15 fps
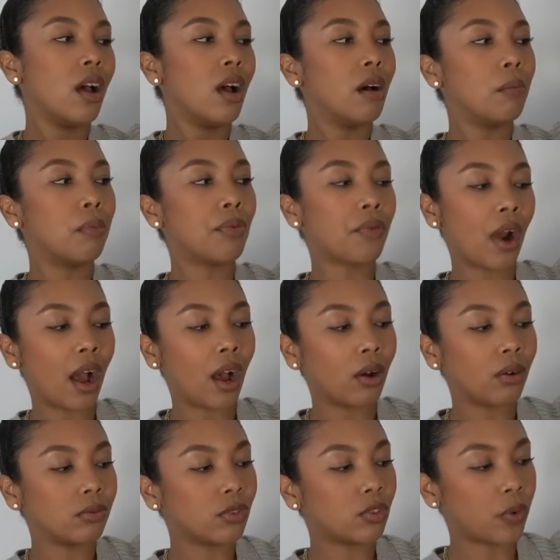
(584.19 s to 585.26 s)

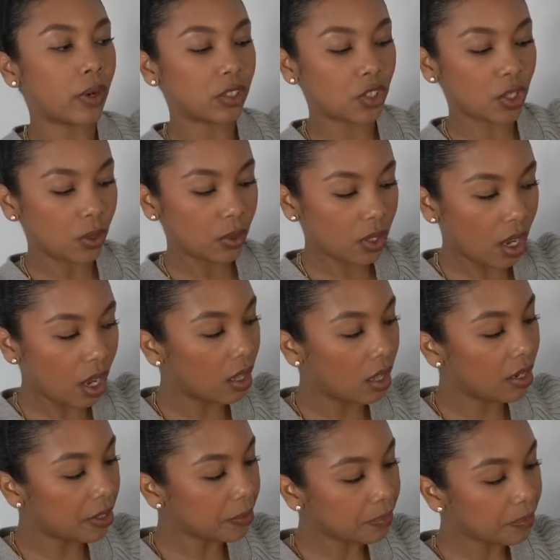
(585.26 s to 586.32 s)
brown trench coat
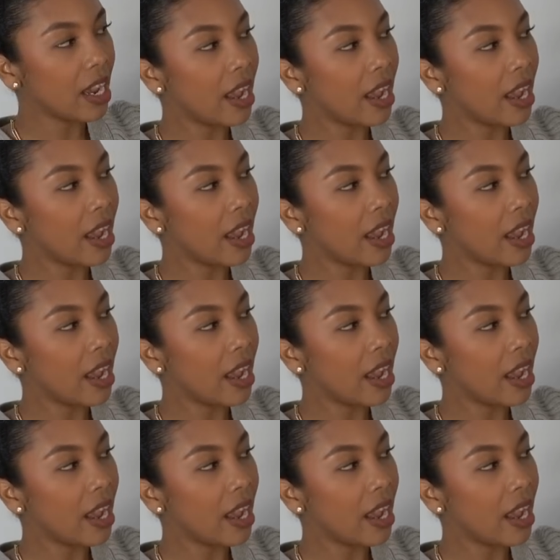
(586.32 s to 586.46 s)
color.